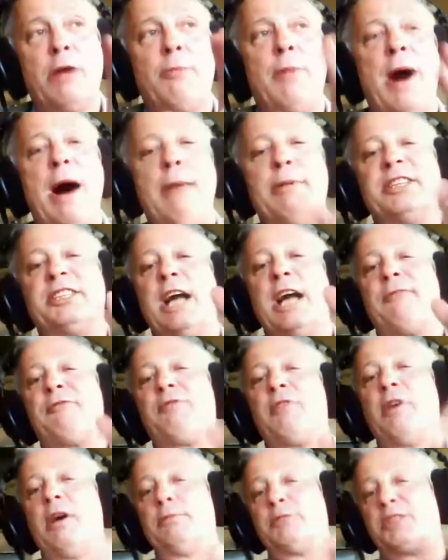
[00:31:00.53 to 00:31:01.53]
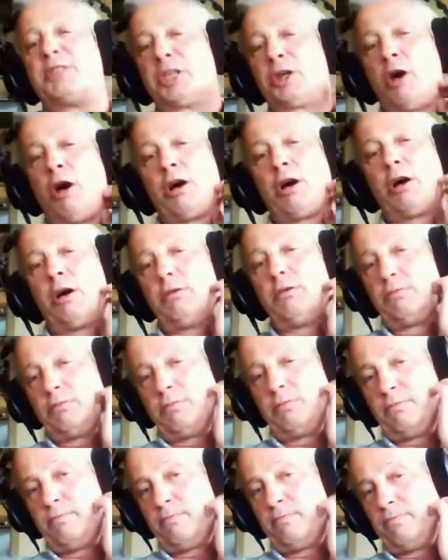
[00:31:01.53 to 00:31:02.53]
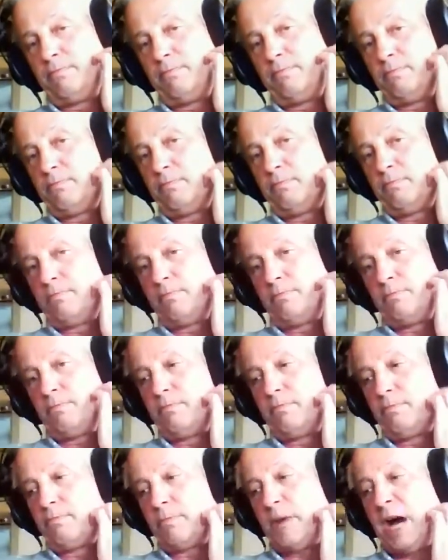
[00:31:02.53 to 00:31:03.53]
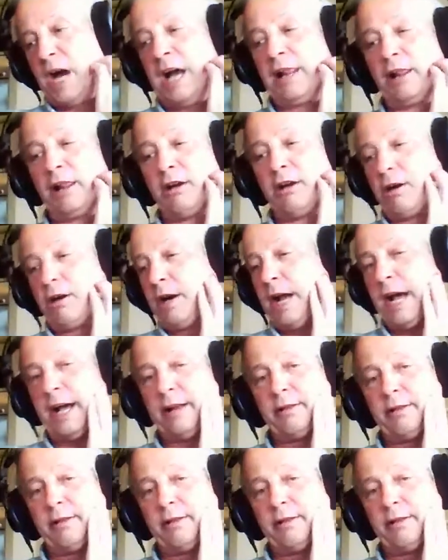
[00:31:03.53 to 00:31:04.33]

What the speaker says: Obama is not from Chicago. I learned that.